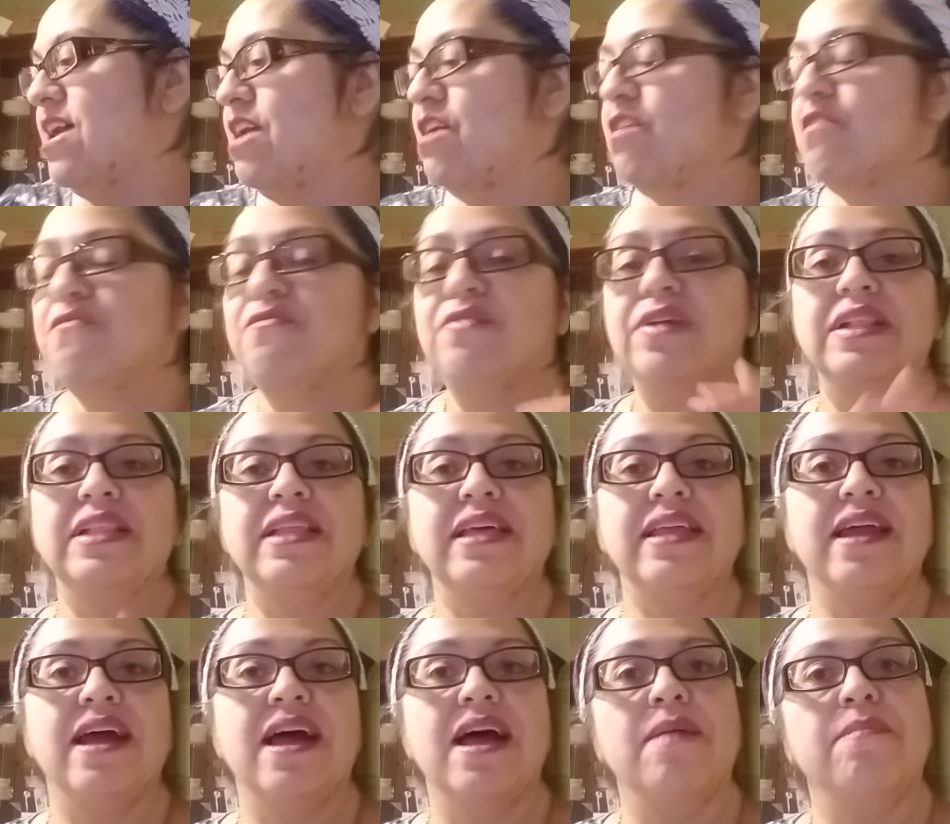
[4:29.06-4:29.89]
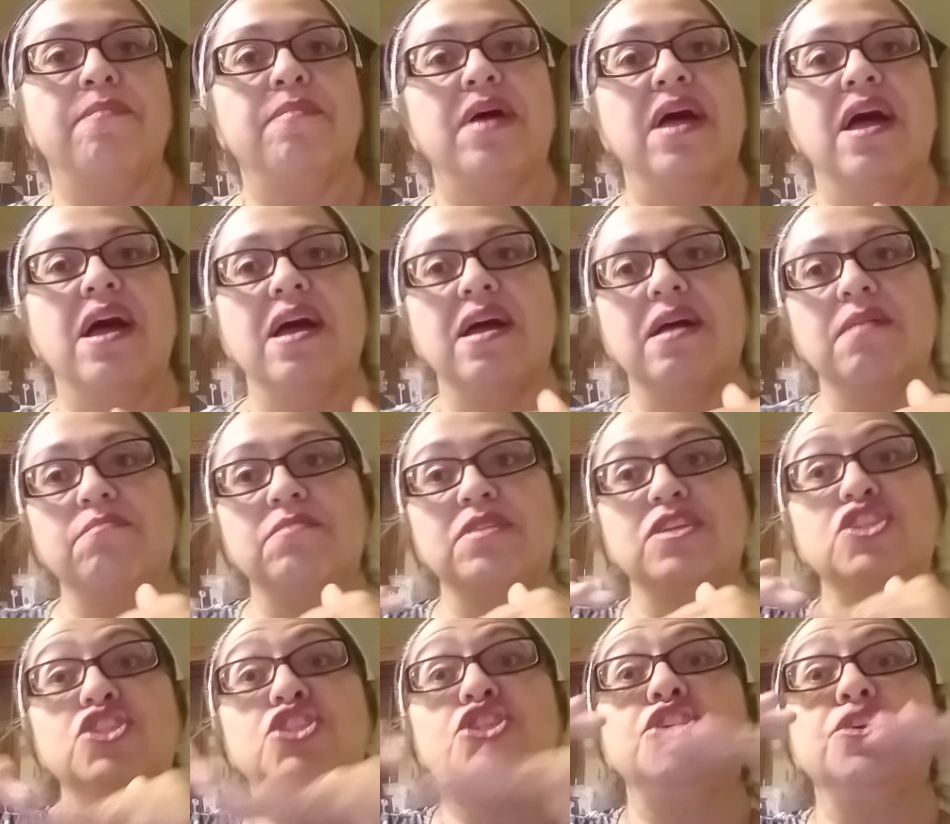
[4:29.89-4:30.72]
Fill it up
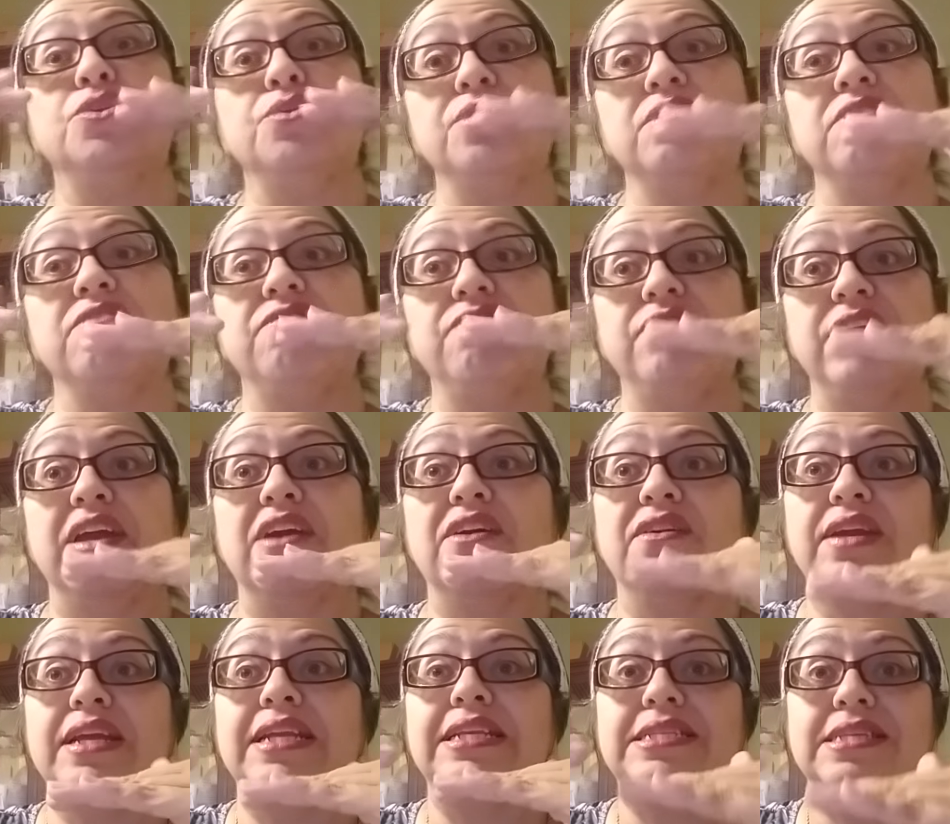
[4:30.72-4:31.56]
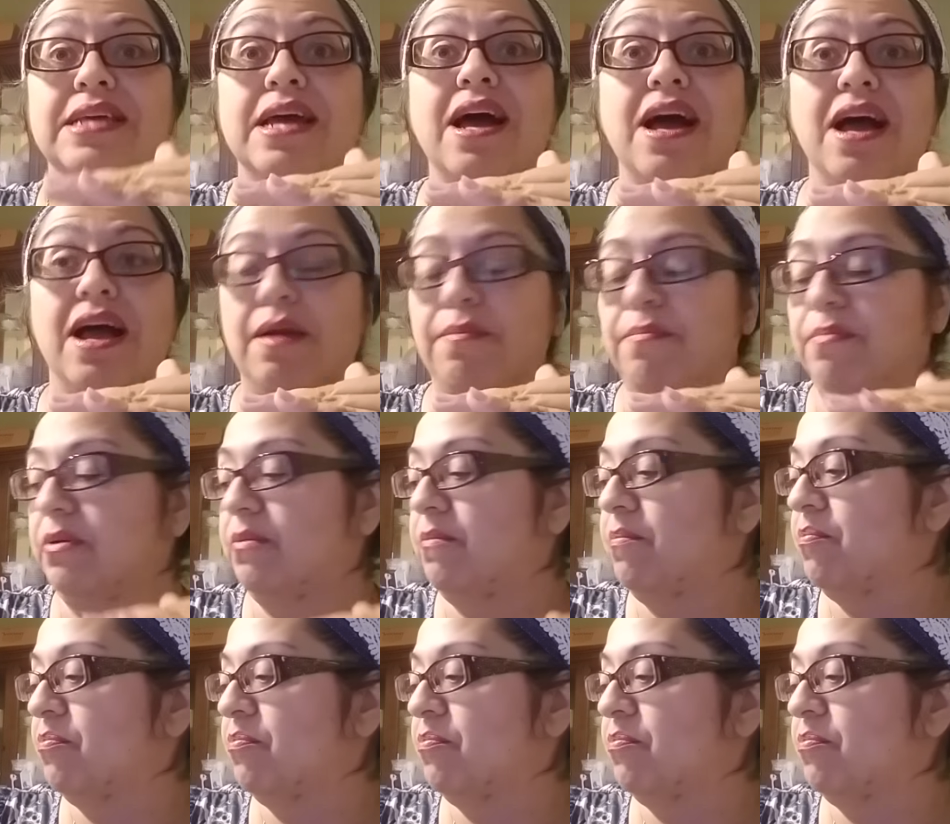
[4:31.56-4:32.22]
to the very top.